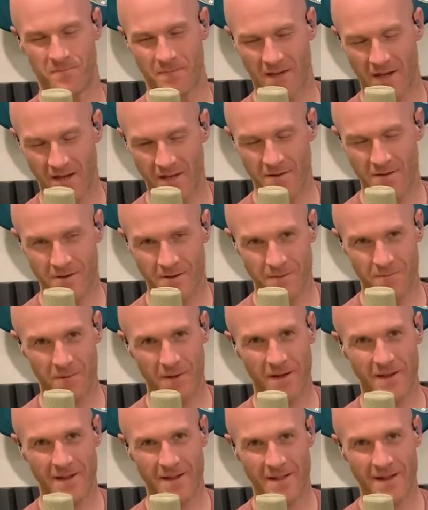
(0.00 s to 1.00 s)
Okay, you could
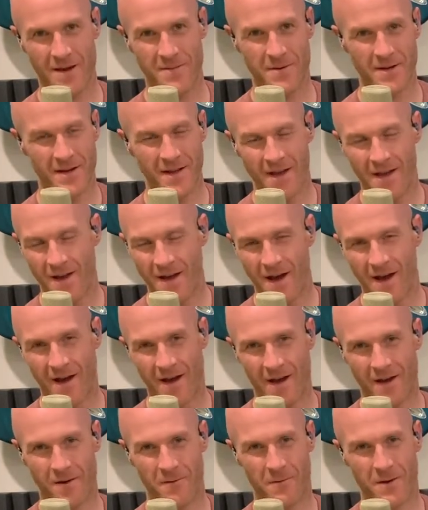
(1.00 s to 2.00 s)
play it like that, but
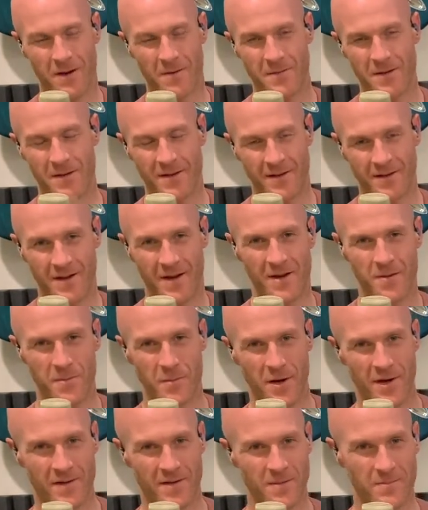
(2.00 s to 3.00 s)
I, I, don't recommend it. It kind of
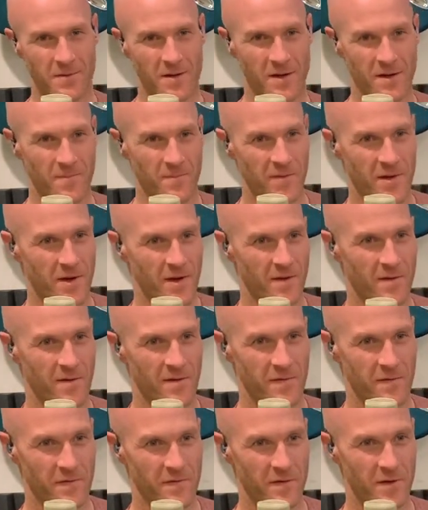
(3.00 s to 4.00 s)
breaks up the, the,
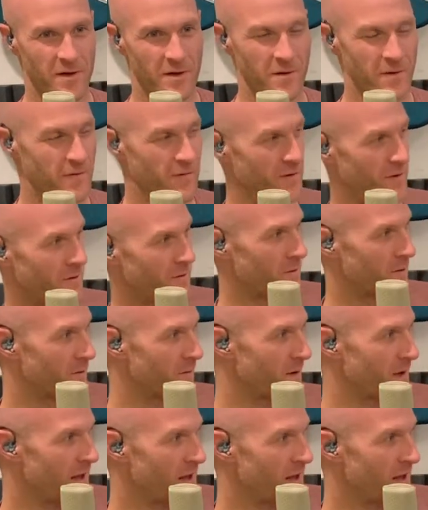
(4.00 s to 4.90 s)
the flow of the groove.